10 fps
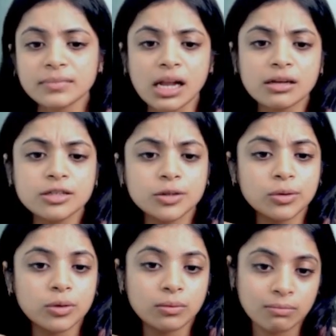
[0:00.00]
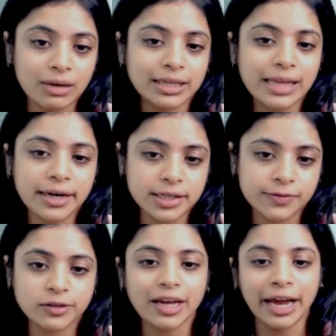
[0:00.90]
So like that is
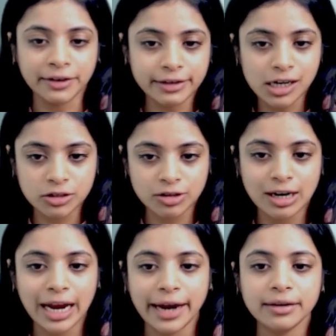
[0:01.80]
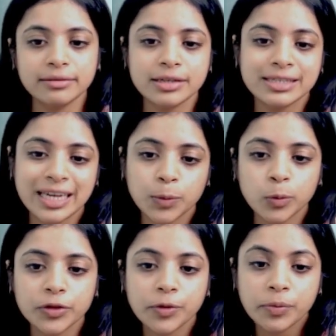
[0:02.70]
for the agricultural land. The same
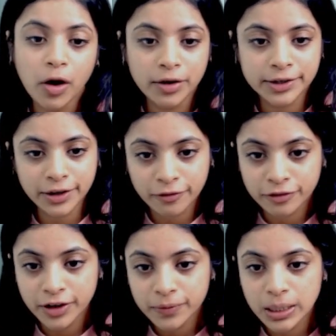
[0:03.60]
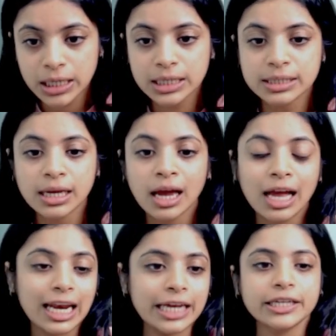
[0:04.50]
with the purity of rivers.
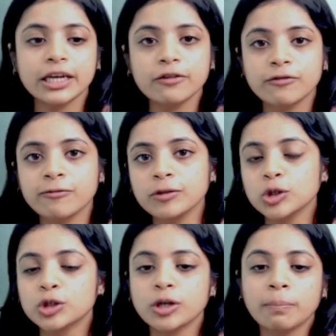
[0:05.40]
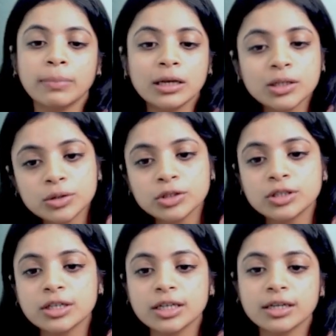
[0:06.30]
Like if you stop
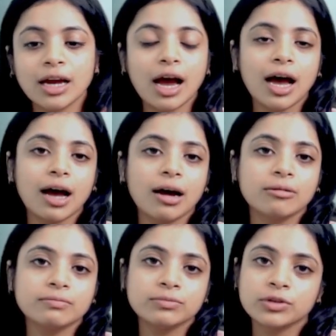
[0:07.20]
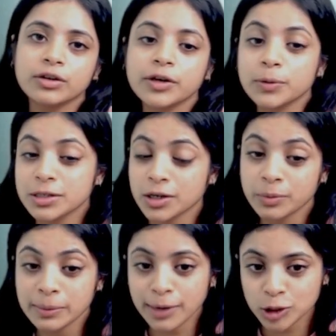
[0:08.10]
pollution, the rivers could
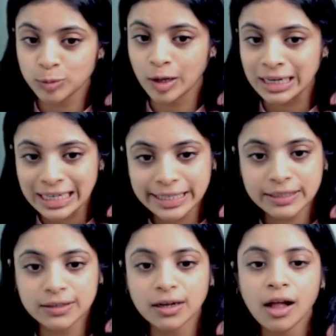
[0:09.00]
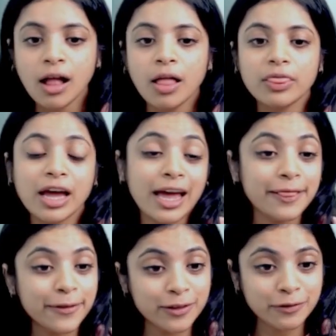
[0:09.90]
be much more cleaner. The
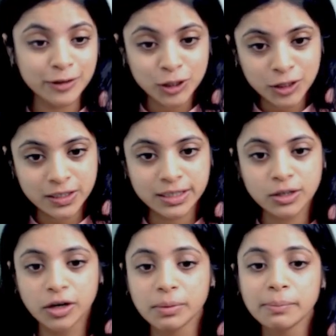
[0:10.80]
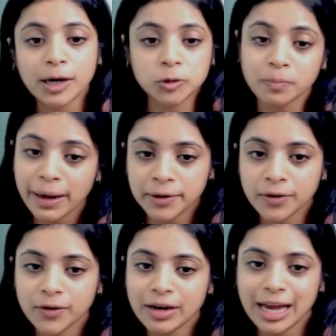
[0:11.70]
health of the fishes could be much
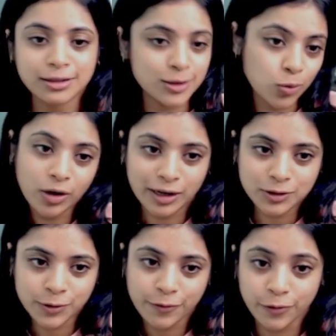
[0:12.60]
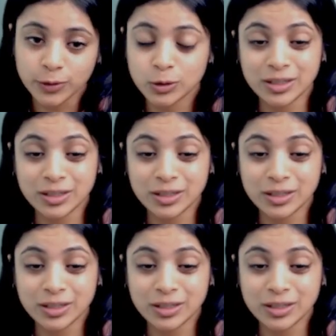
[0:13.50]
better, and so on and so forth.